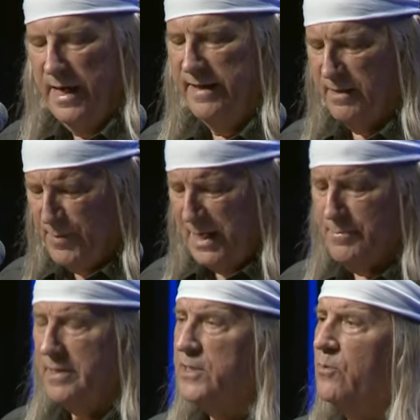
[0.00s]
And the
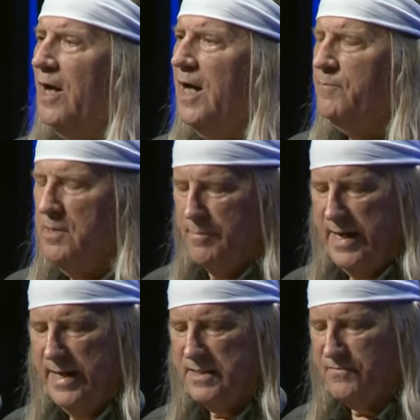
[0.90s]
paper described the
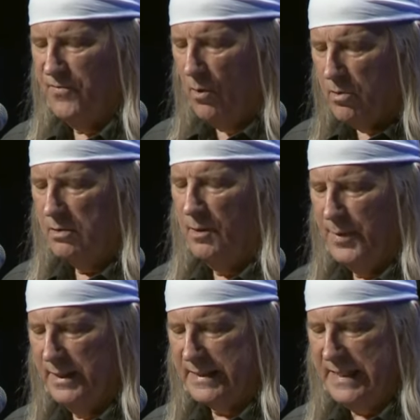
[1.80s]
man's vocal
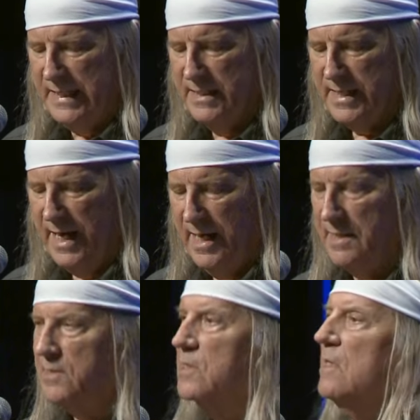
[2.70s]
abilities
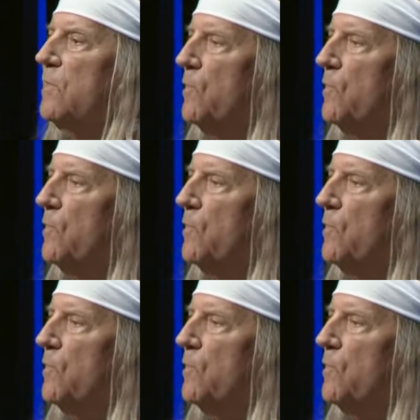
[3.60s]
as